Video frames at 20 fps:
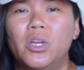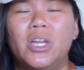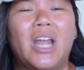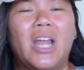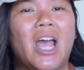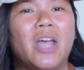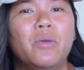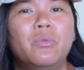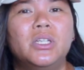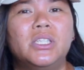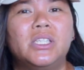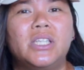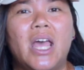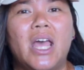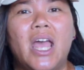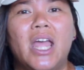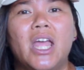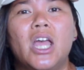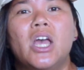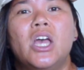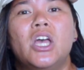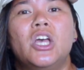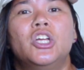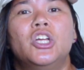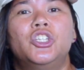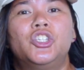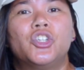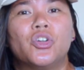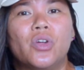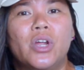And I would say
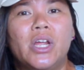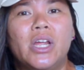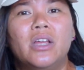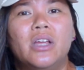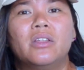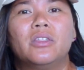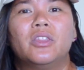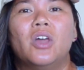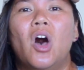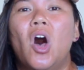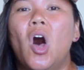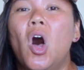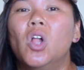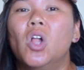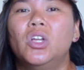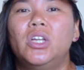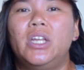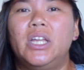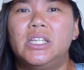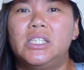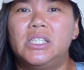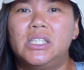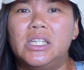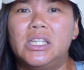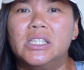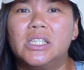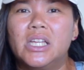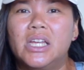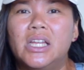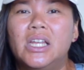during the holiday
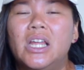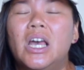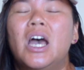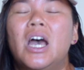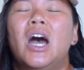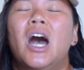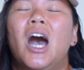season,